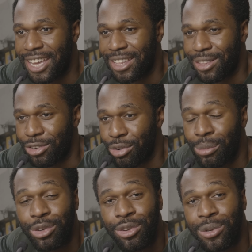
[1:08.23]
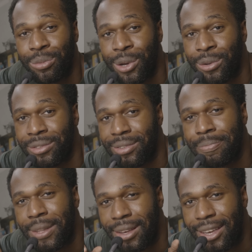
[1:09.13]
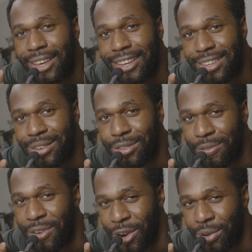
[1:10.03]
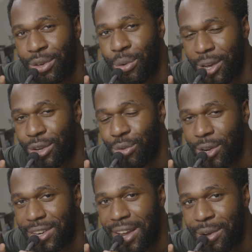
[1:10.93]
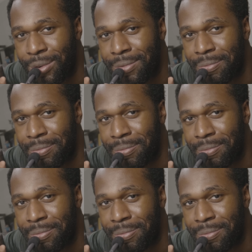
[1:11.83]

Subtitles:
the troubleshooting woes, here's a very quick rundown.